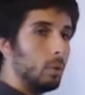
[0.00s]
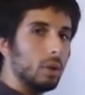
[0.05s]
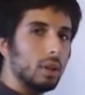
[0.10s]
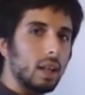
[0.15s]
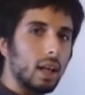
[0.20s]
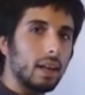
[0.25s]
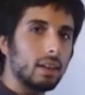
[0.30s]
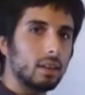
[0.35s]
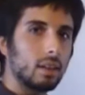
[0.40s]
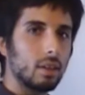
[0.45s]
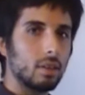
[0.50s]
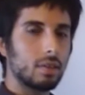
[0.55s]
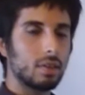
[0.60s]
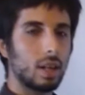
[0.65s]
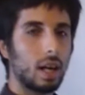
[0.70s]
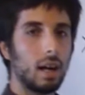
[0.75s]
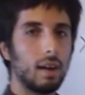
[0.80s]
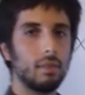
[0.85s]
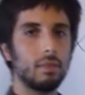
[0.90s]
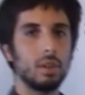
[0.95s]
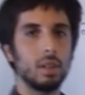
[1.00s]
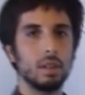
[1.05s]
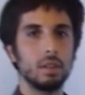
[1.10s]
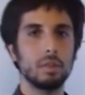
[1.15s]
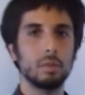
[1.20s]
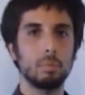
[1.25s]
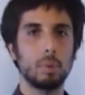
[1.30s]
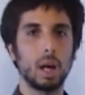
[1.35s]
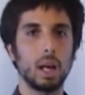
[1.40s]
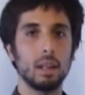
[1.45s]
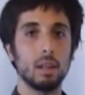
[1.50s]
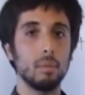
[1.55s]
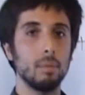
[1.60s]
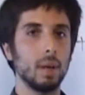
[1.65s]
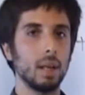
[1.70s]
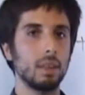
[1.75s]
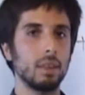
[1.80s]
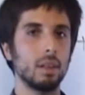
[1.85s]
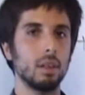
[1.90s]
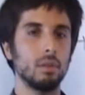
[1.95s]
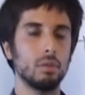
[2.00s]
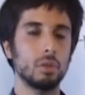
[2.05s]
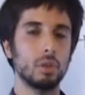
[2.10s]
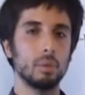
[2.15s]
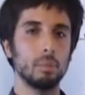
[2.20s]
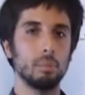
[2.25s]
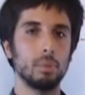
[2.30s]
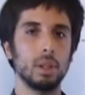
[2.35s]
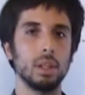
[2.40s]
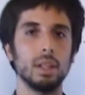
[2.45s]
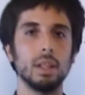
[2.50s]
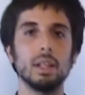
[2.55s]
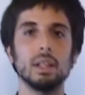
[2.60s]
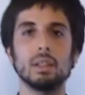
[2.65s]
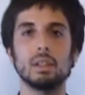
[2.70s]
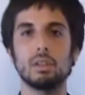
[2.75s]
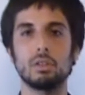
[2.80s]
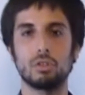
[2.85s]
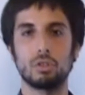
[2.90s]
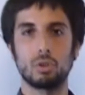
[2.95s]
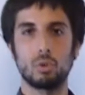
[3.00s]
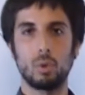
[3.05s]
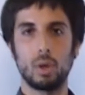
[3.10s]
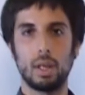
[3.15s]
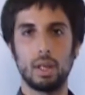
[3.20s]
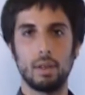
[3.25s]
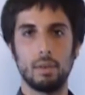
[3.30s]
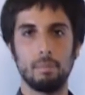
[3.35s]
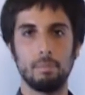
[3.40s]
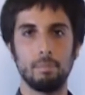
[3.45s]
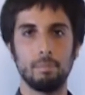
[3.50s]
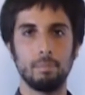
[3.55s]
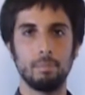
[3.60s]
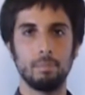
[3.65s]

would like to solve this by the method of completing the square.